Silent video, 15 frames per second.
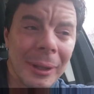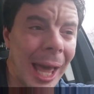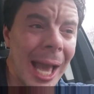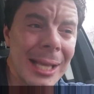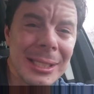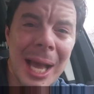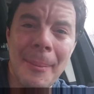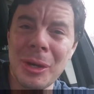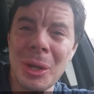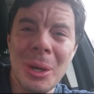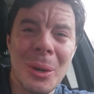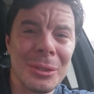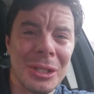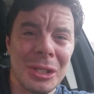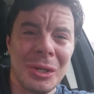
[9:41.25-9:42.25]
But last time I
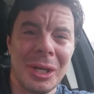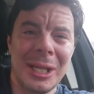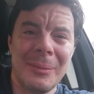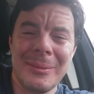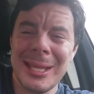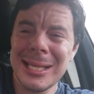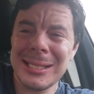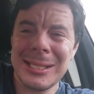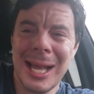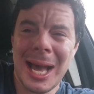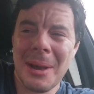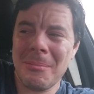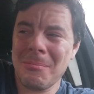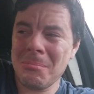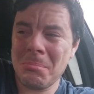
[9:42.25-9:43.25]
knew it was a dream. This
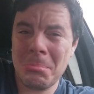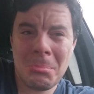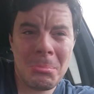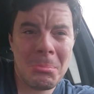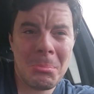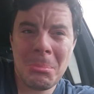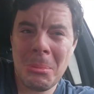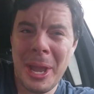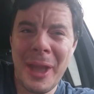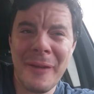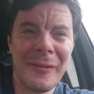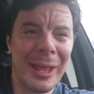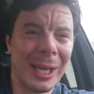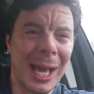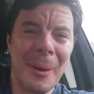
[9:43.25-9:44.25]
time,
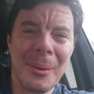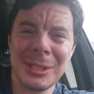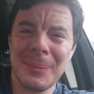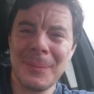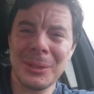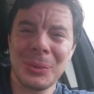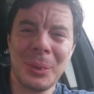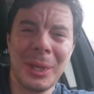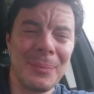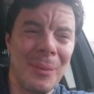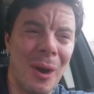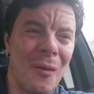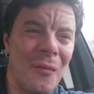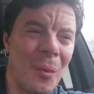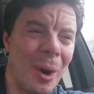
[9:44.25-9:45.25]
I felt like I was in
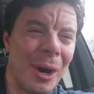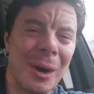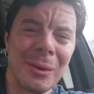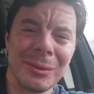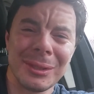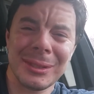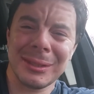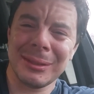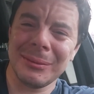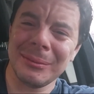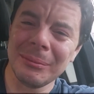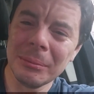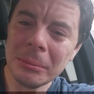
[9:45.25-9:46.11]
between both worlds.